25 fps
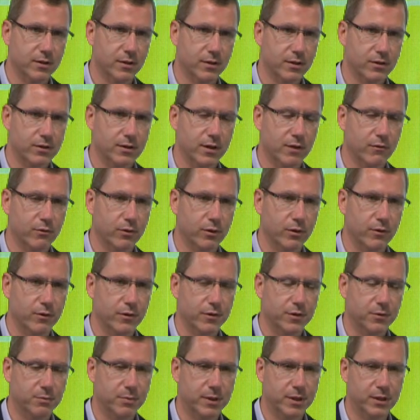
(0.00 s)
And as several of
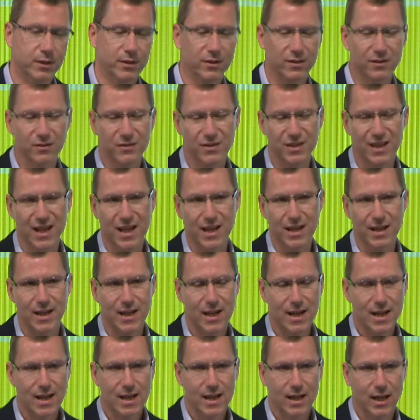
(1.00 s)
the speakers have said,
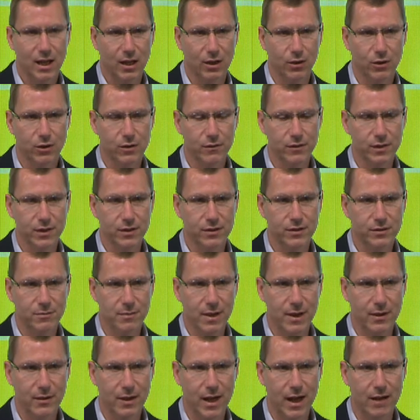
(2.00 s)
a lot of it is
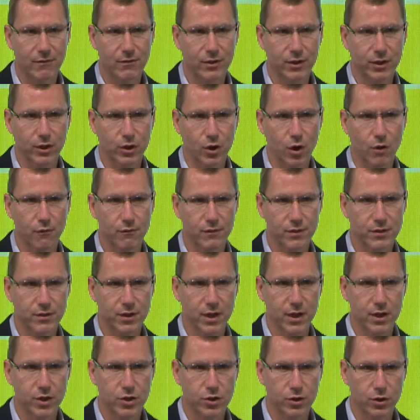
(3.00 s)
about having the
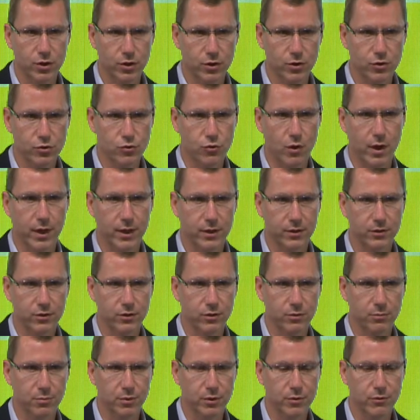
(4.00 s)
conversation and trying
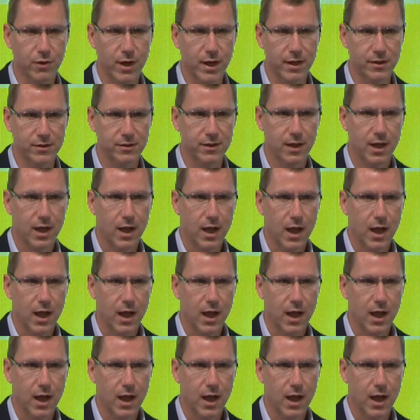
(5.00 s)
to progress.